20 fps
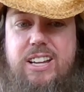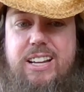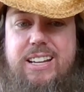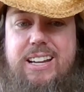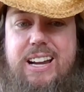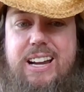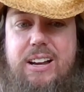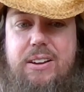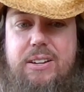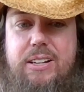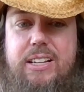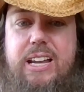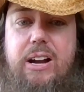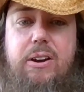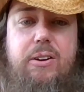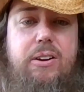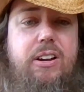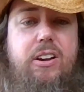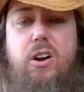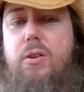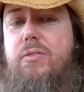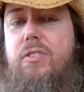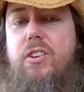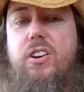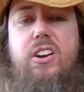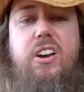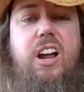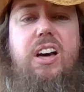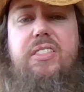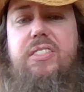second outing, carrying
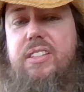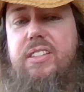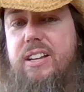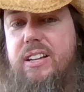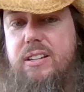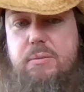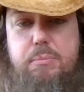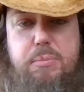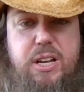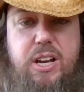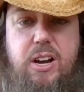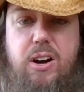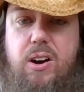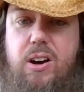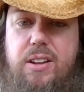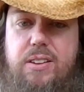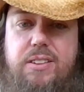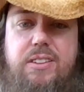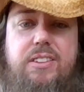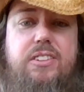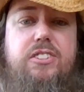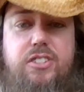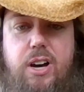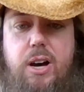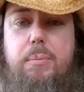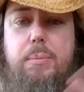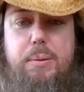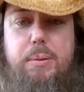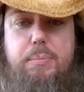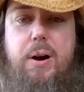over nothing beyond the
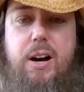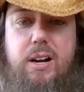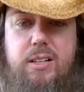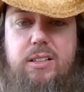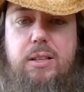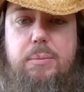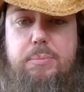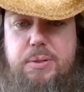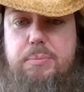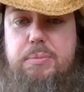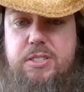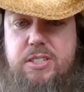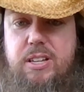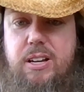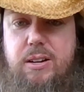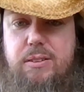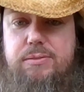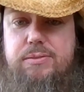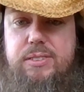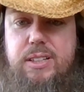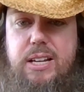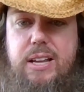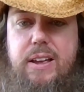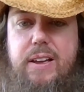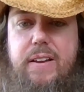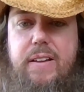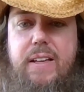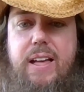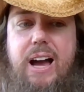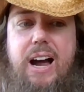zombie apocalypse itself.
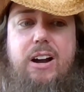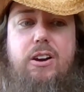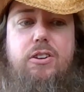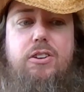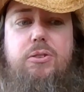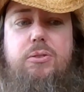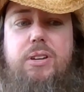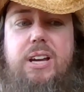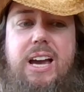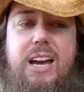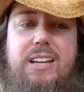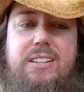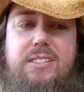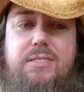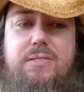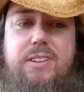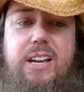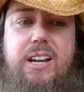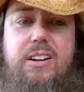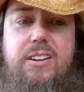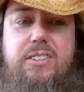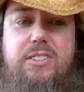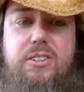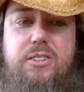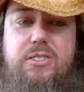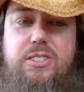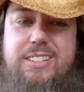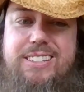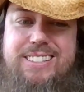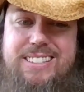Our new cast of
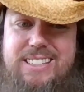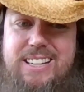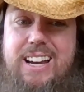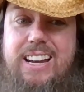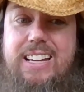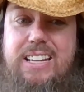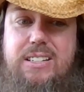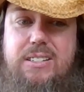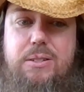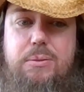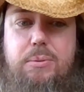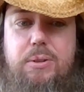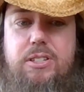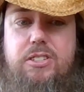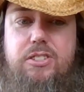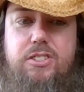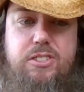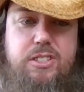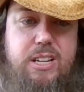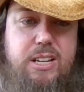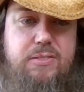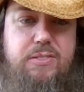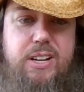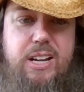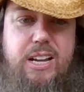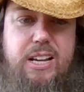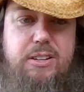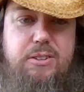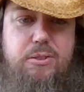characters is tight, with Stephen